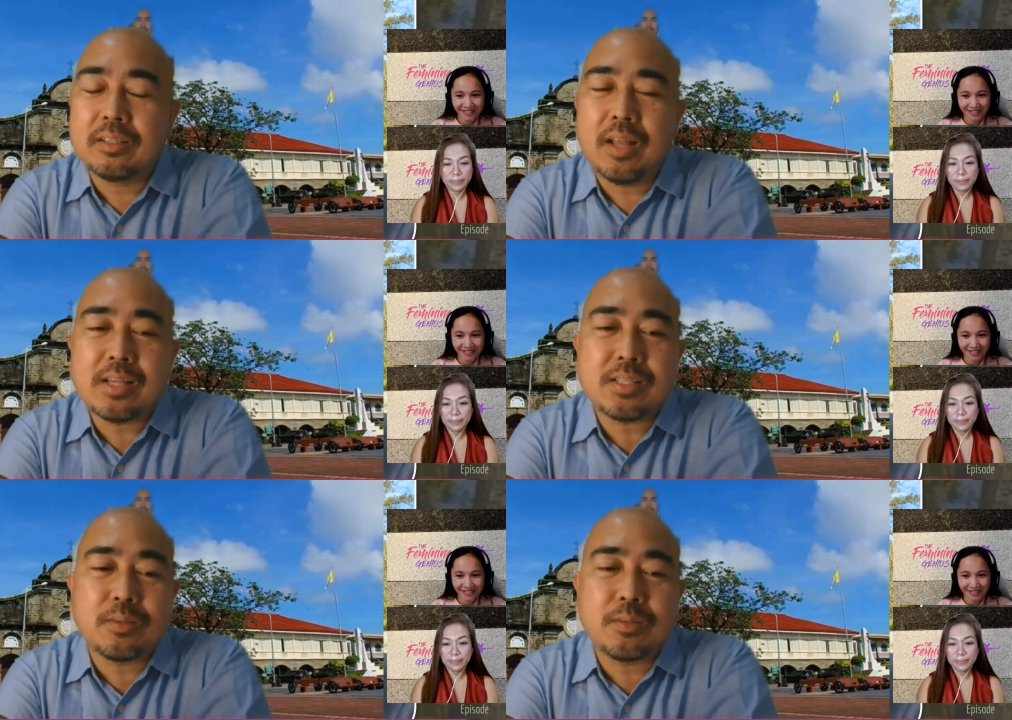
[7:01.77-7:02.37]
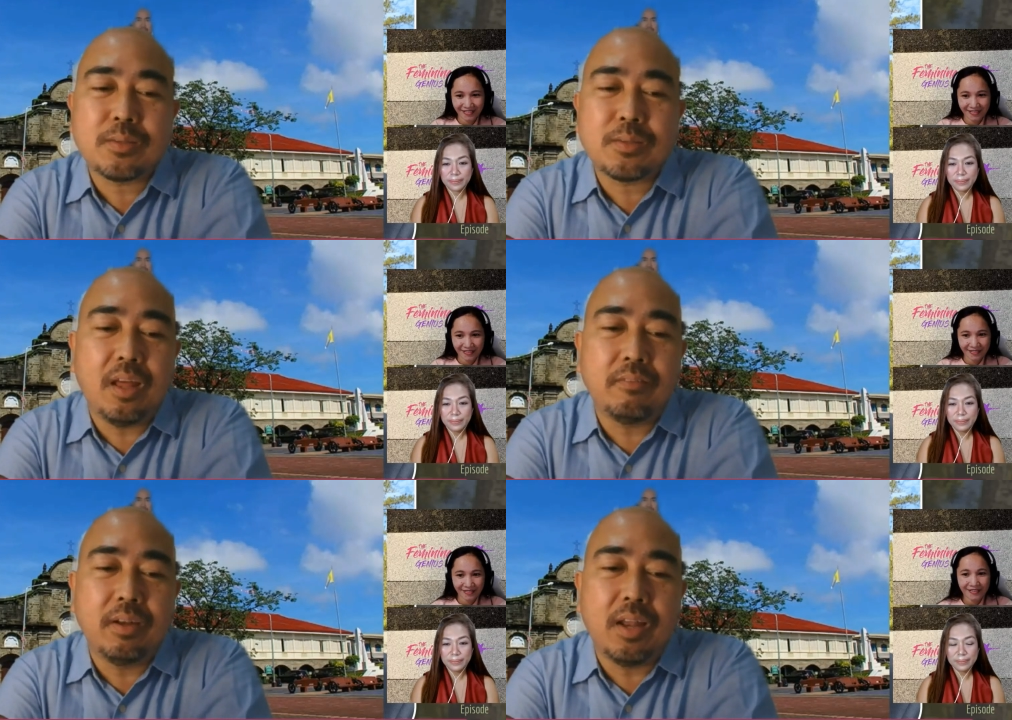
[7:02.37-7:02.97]
Speaker 1: last twenty
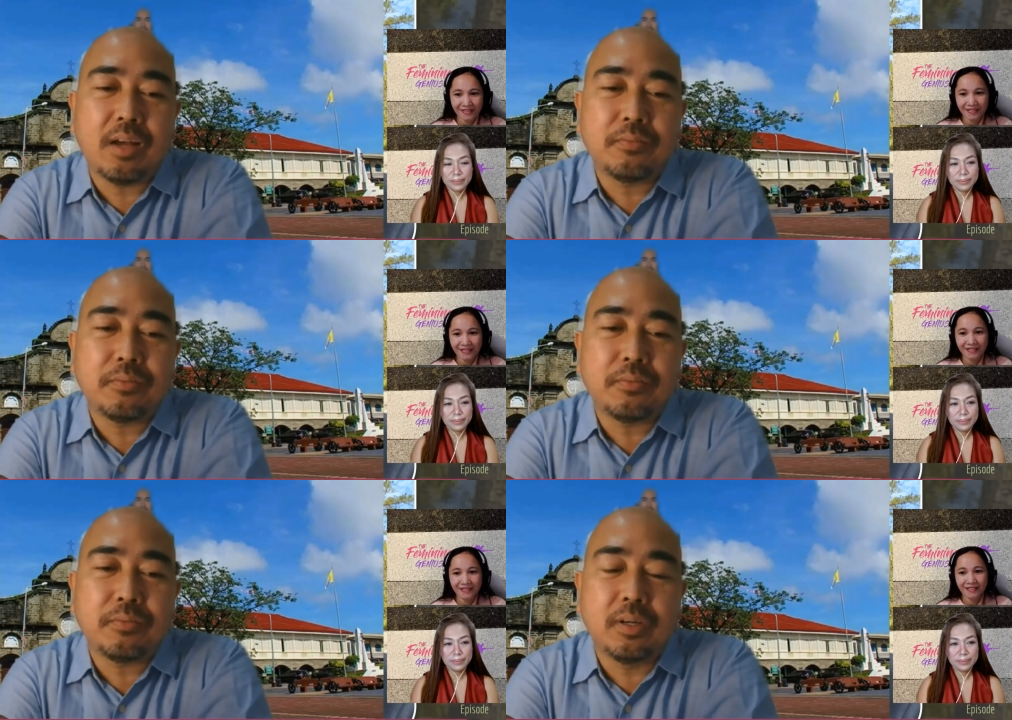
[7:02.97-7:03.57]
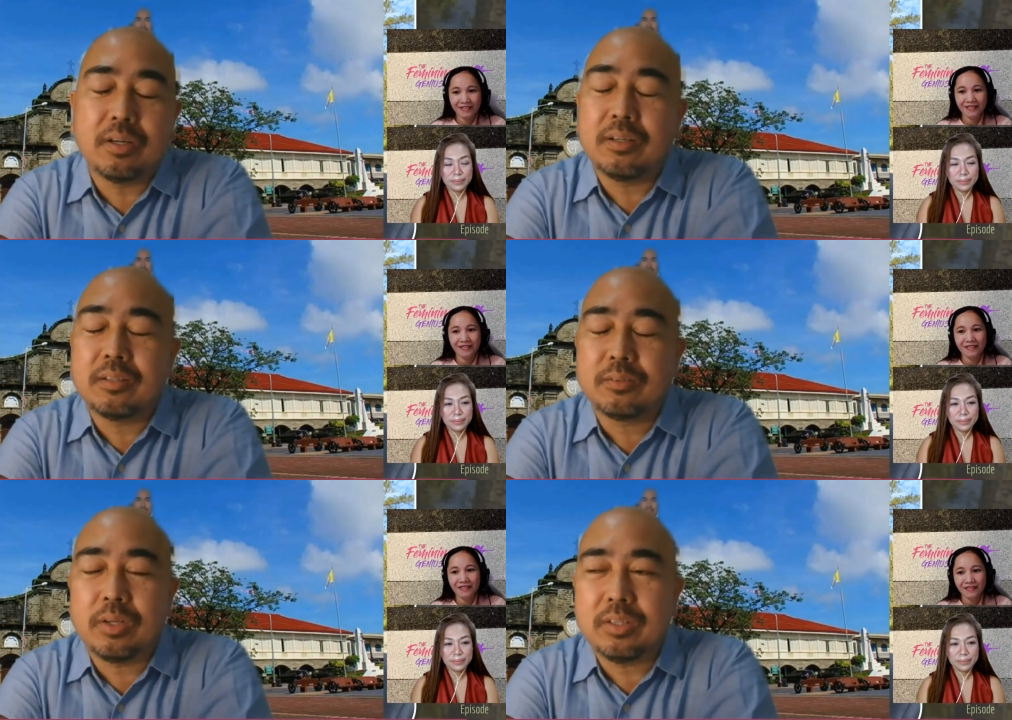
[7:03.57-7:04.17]
eleven lang for uh,
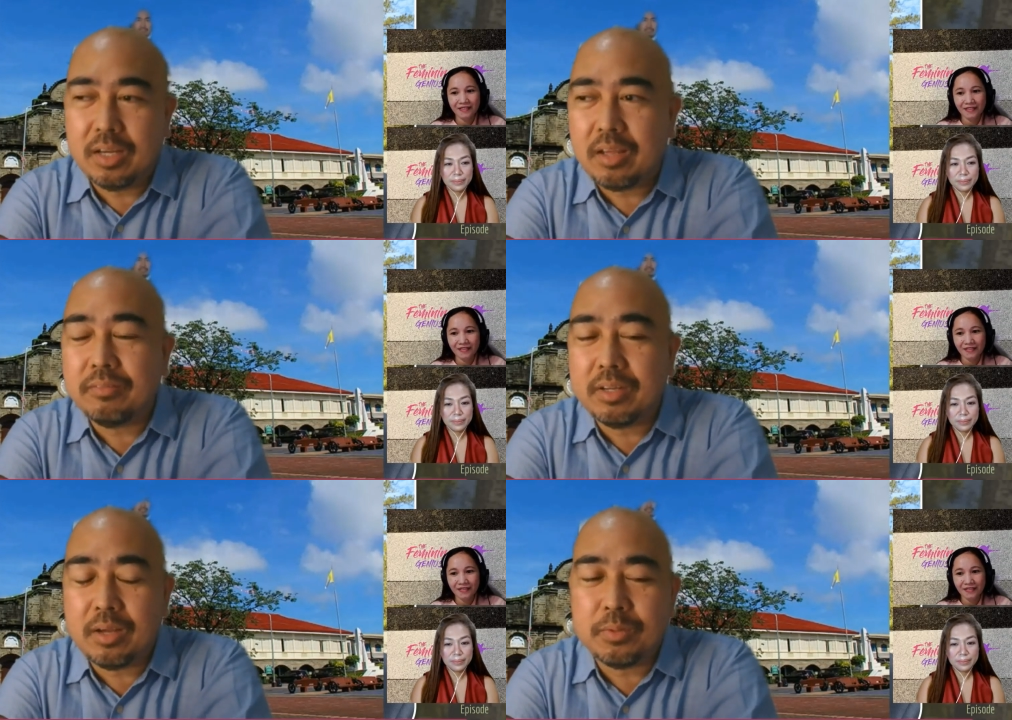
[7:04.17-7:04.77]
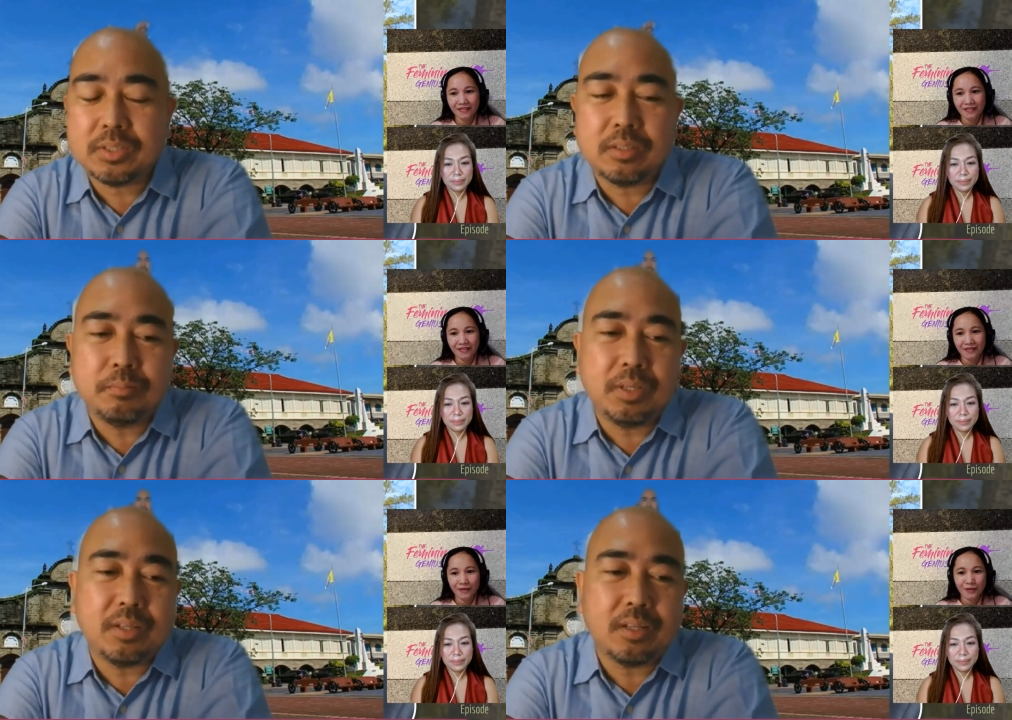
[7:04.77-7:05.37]
twenty eleven, I was
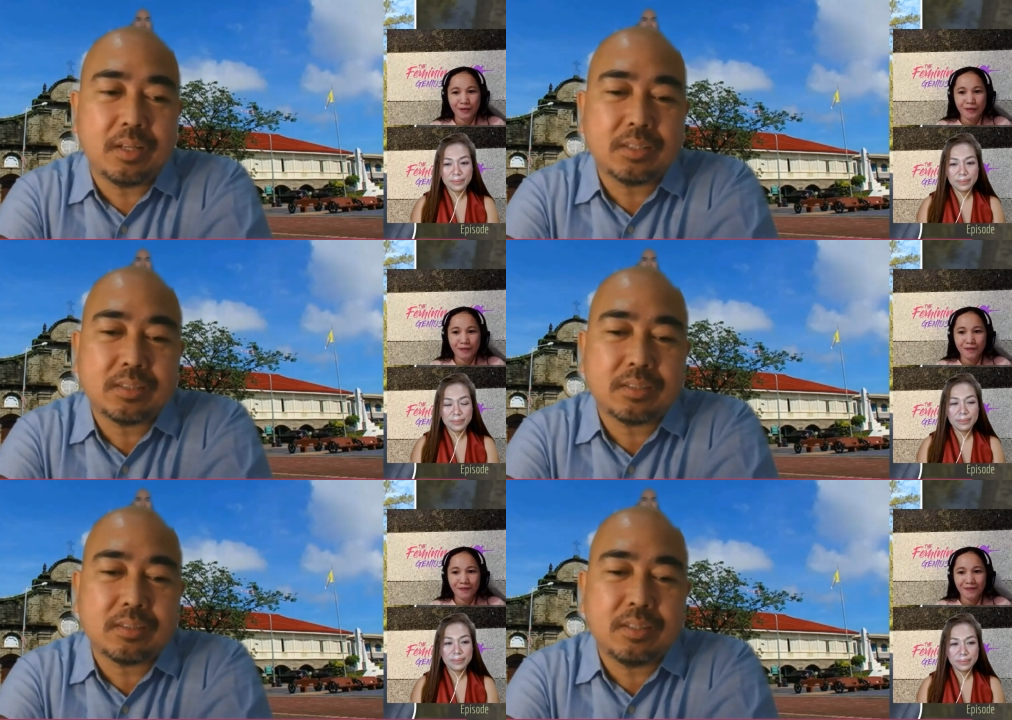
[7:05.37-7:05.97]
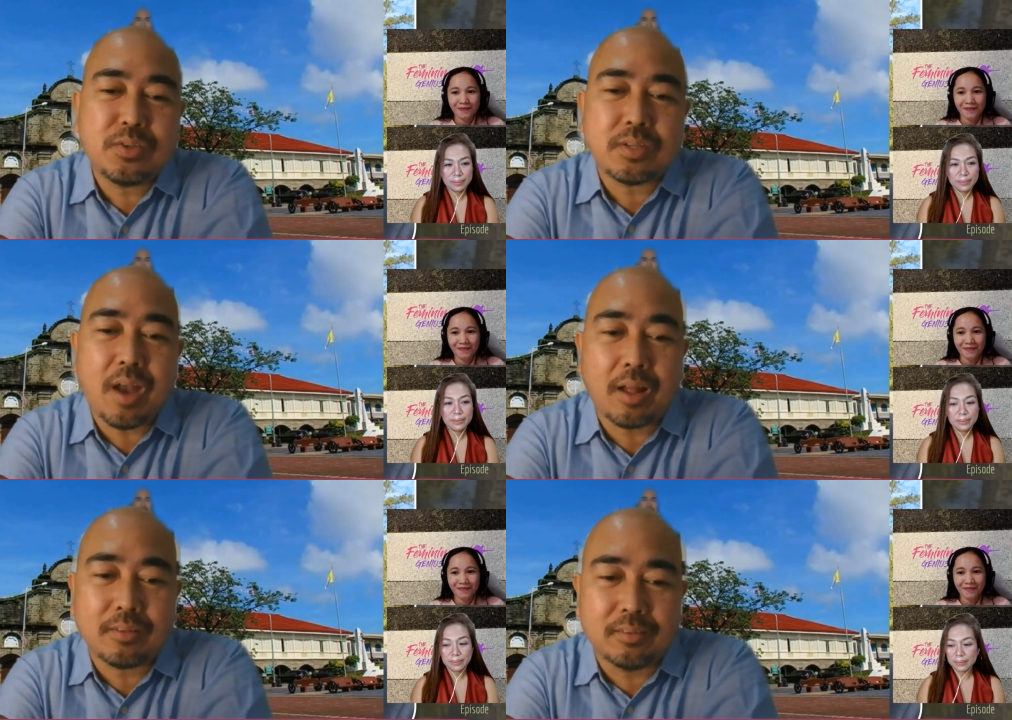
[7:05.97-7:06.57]
admitted as
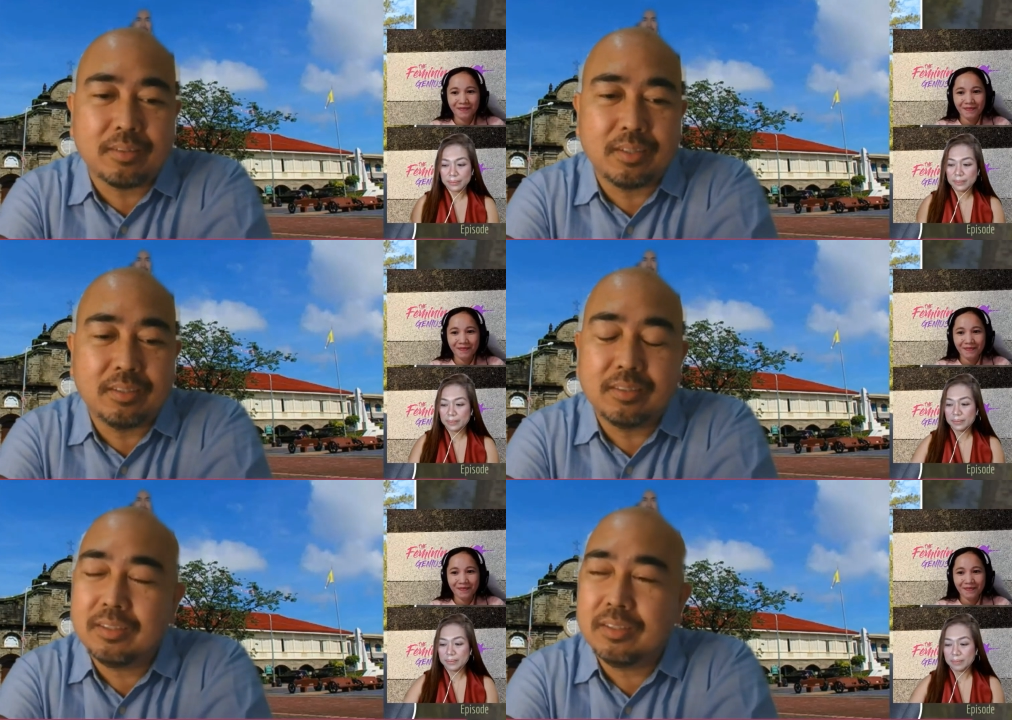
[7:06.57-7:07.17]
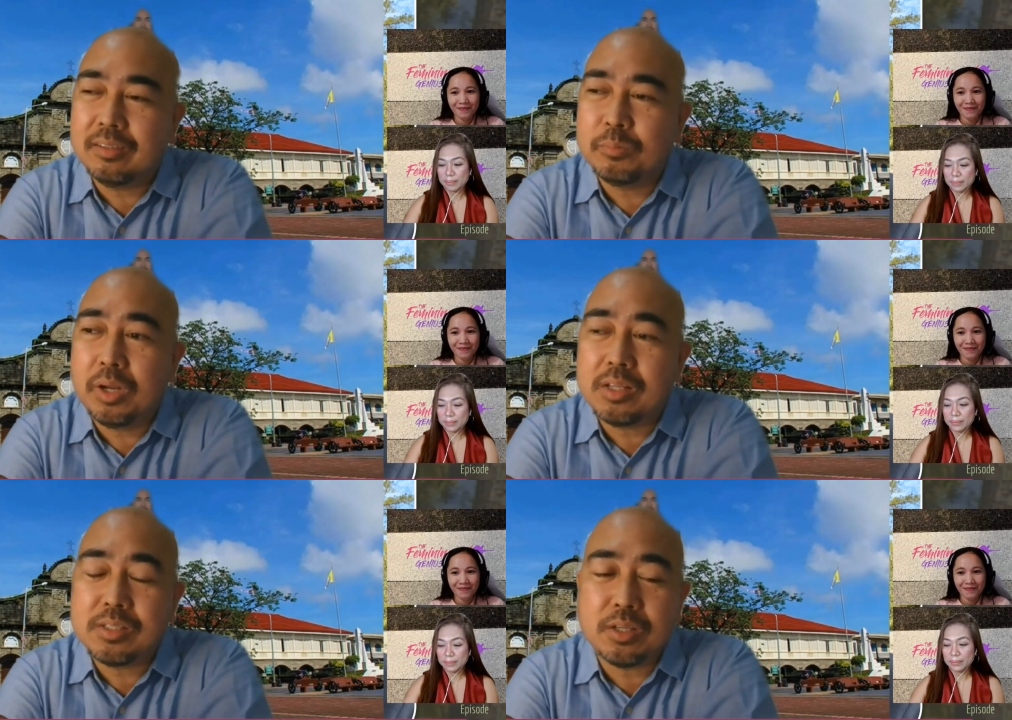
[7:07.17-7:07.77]
instructor in the
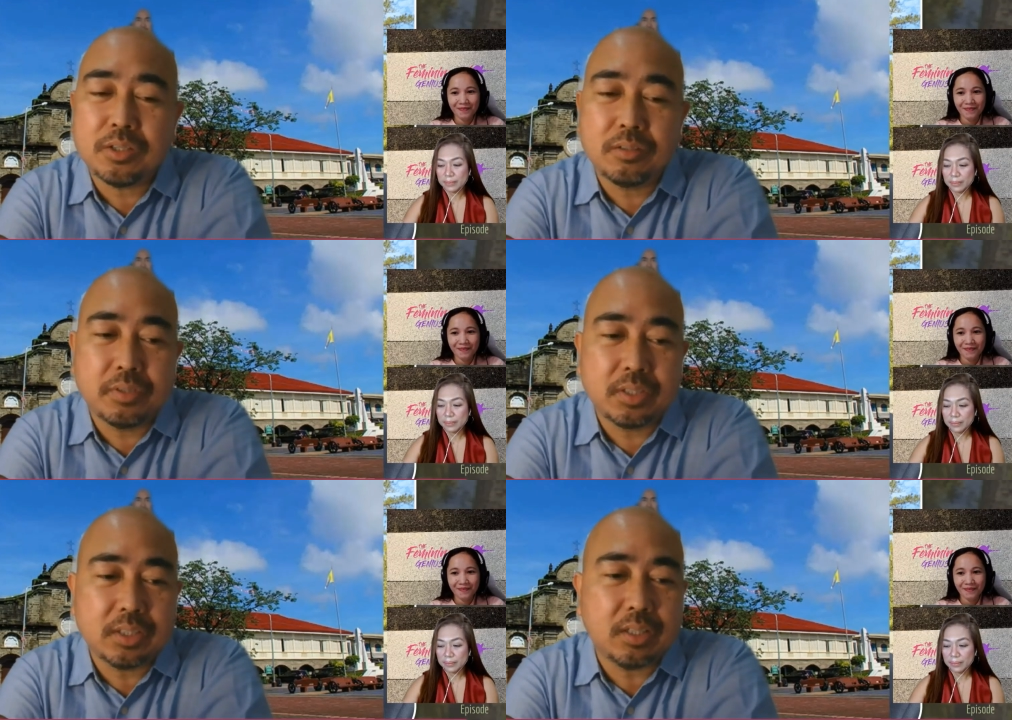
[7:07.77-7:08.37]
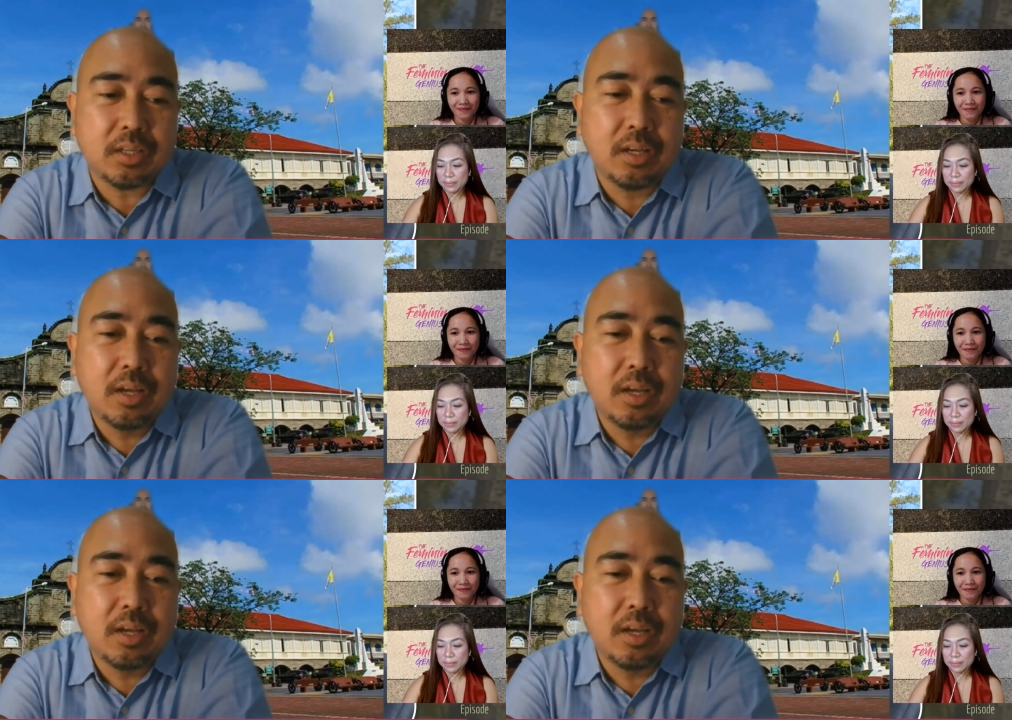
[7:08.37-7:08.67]
Bulacan State University.